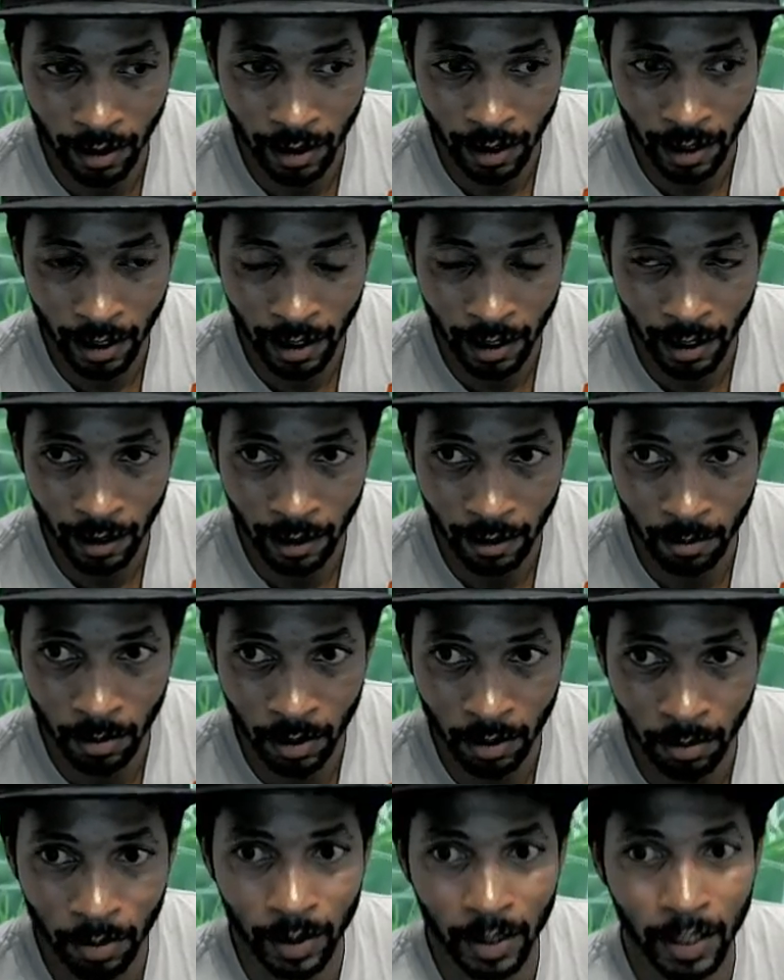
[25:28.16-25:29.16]
and
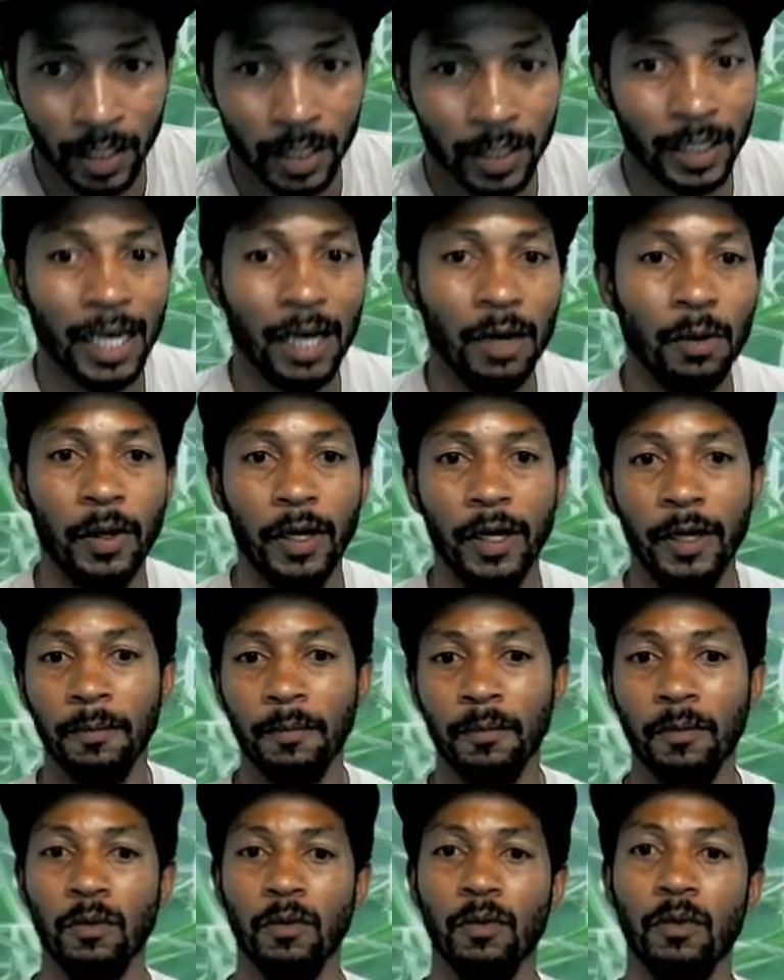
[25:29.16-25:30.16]
manipulate that way.
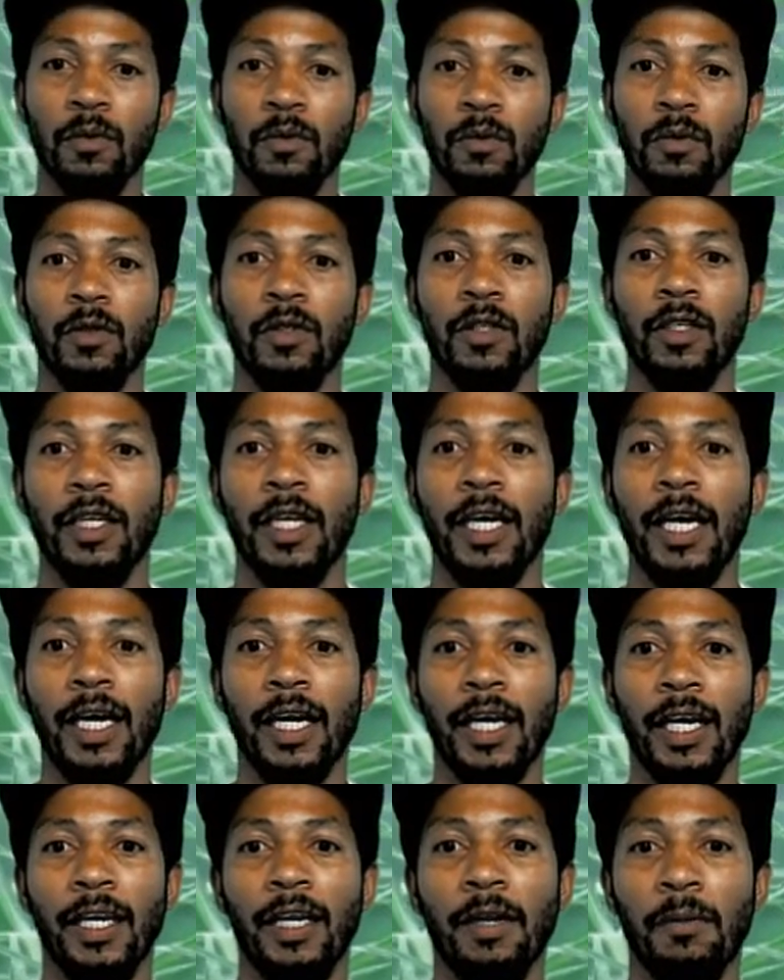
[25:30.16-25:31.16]
See
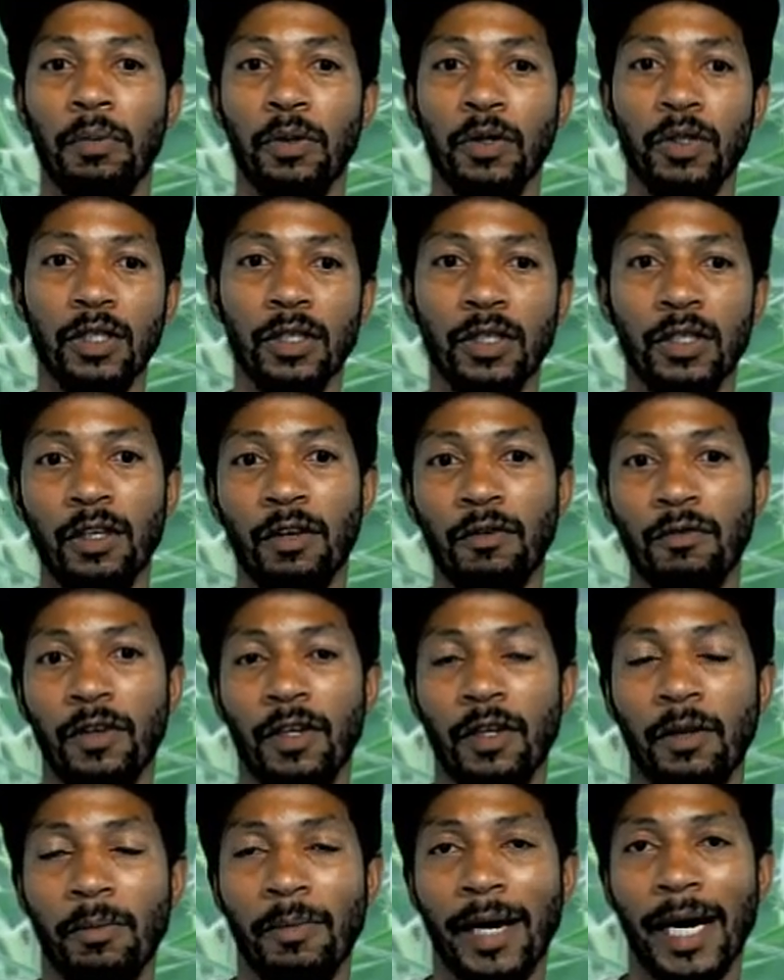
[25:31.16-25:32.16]
that? And then put yourself
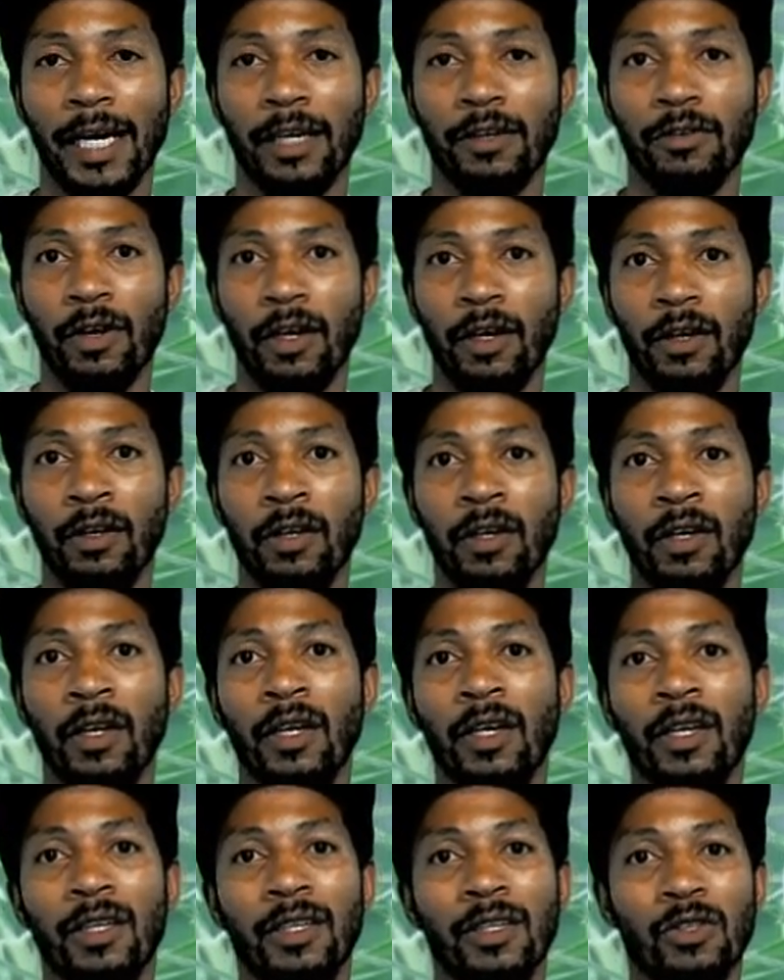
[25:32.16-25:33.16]
in the background.
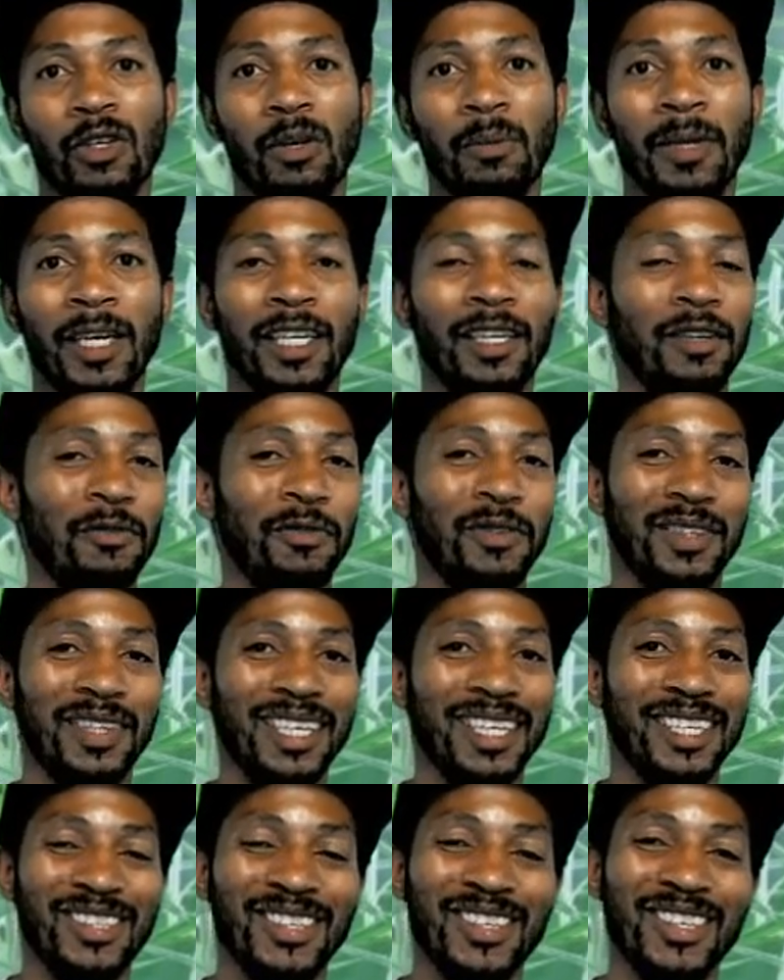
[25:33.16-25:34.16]
There's so many different
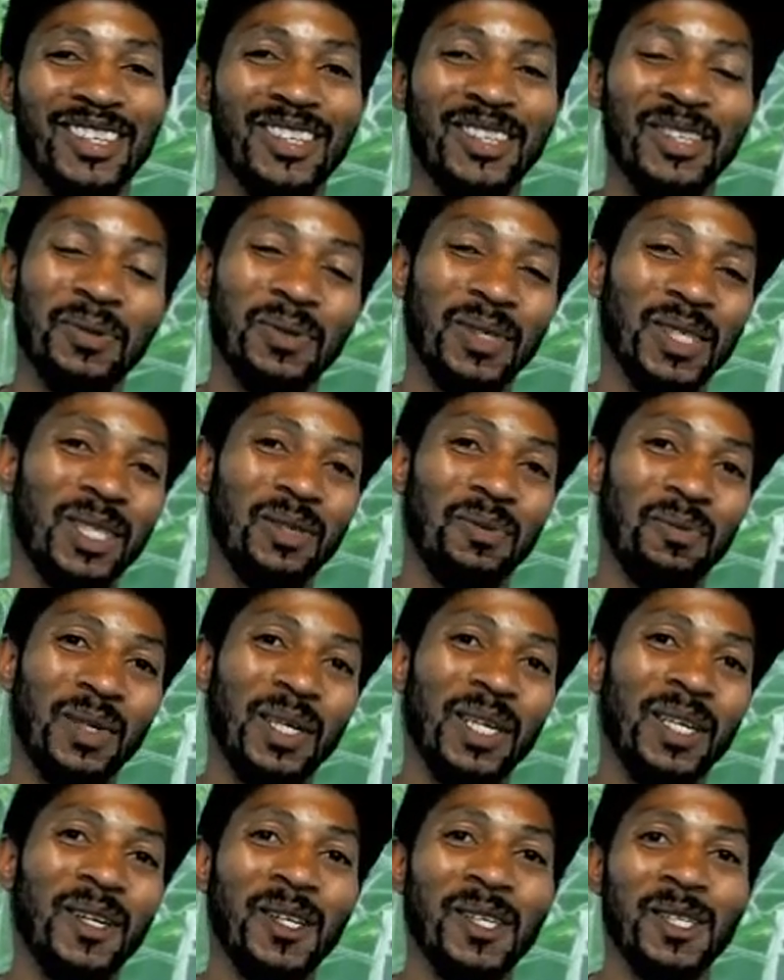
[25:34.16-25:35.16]
things you could do, which is
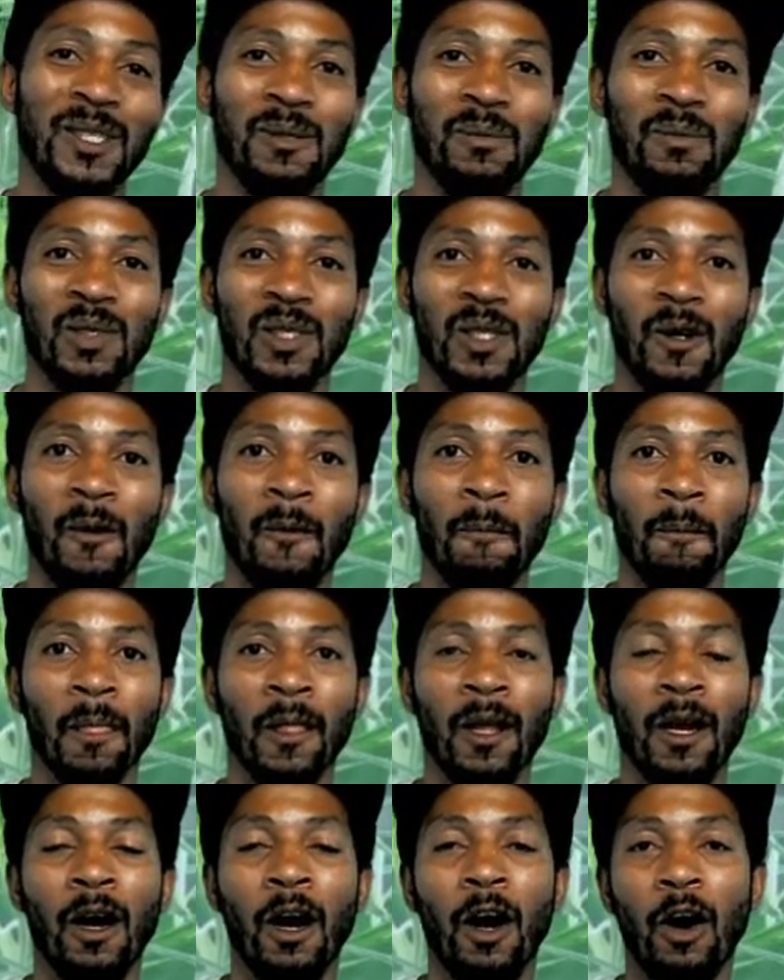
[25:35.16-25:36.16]
pretty awesome. So
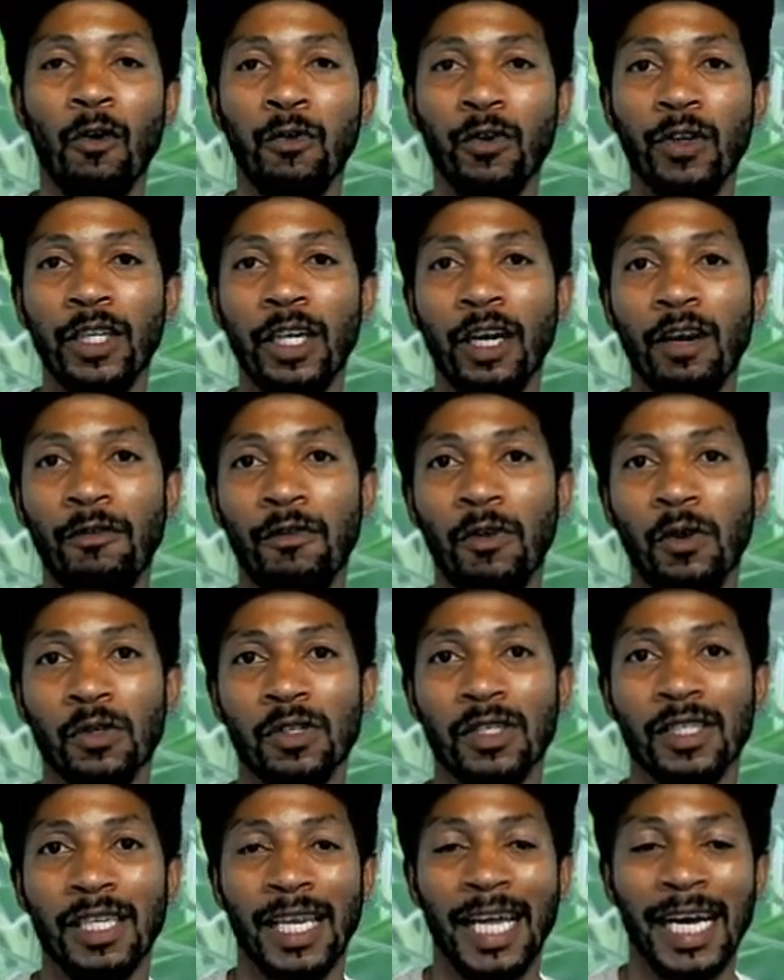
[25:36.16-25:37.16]
hopefully y'all
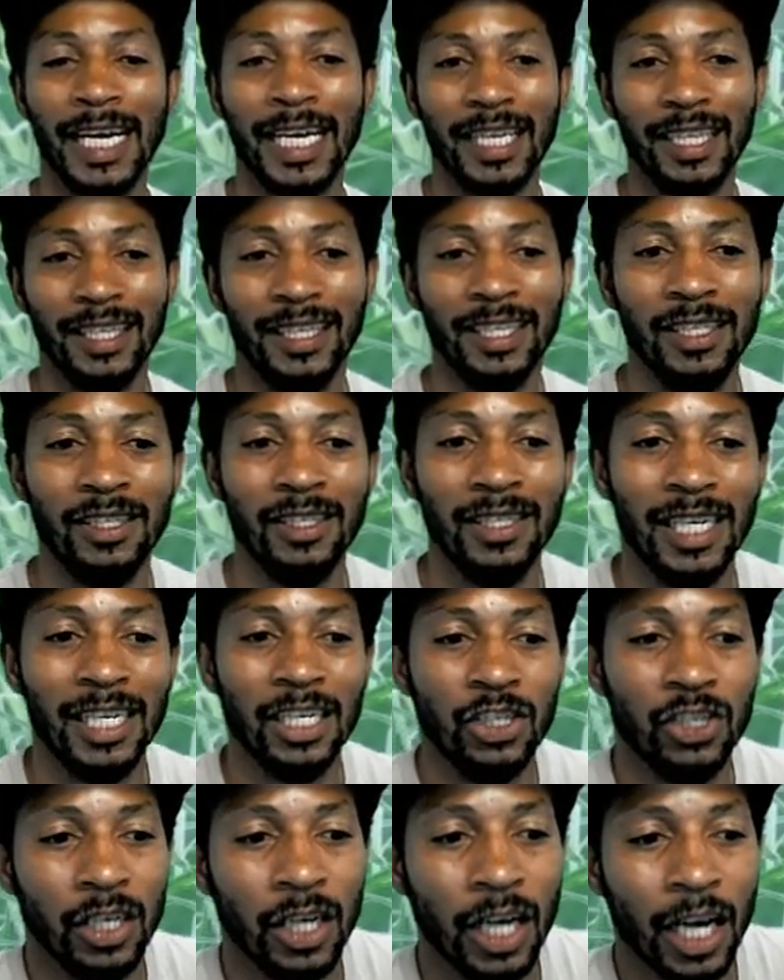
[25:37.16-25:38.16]
folks liked this
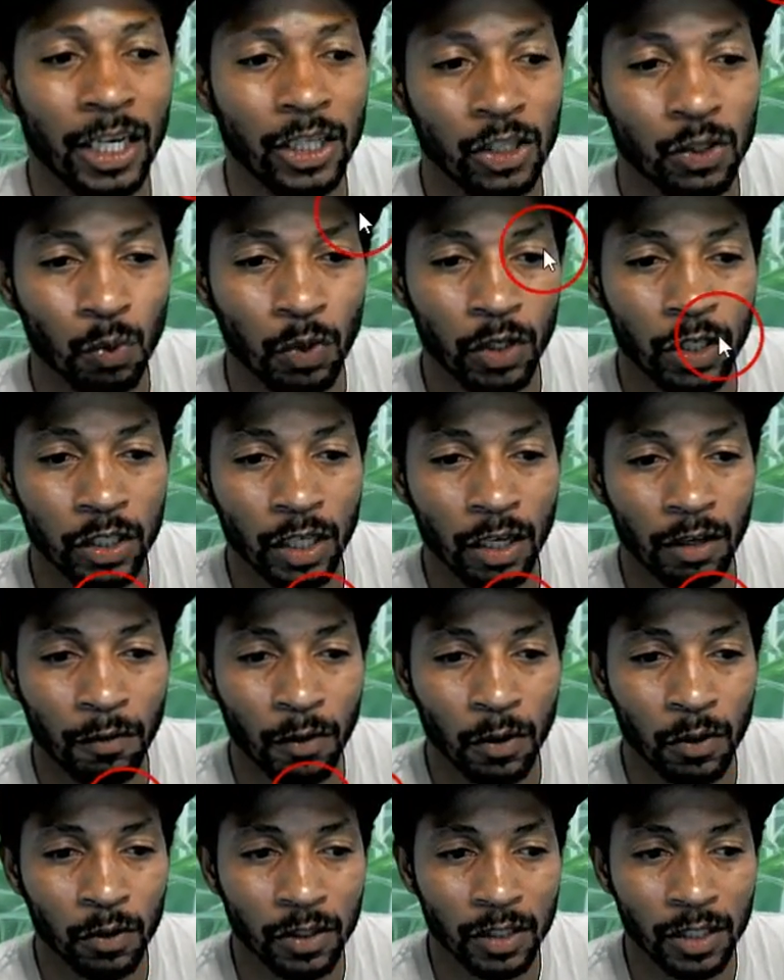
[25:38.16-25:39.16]
session. I just wanted y'all
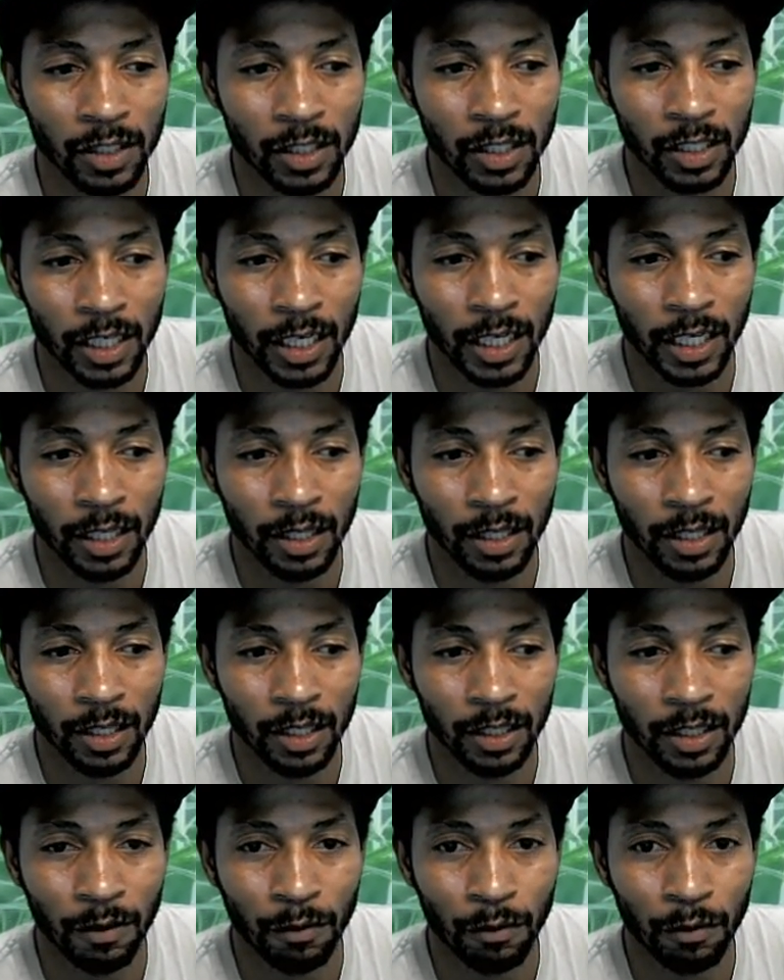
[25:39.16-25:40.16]
folks to see
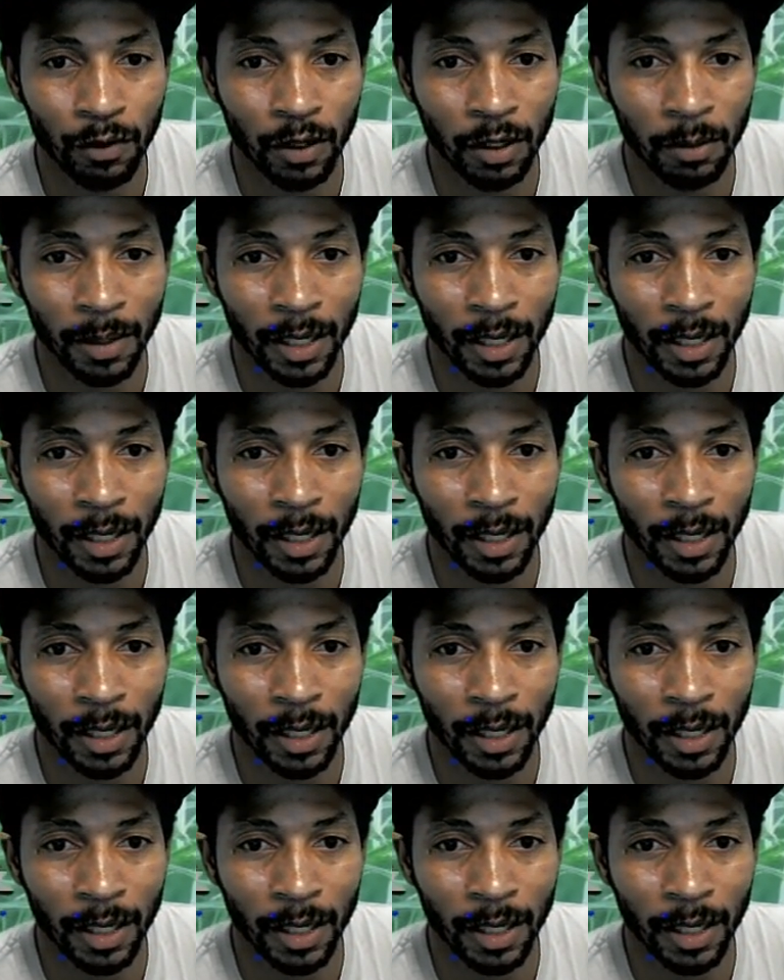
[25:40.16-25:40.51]
the differing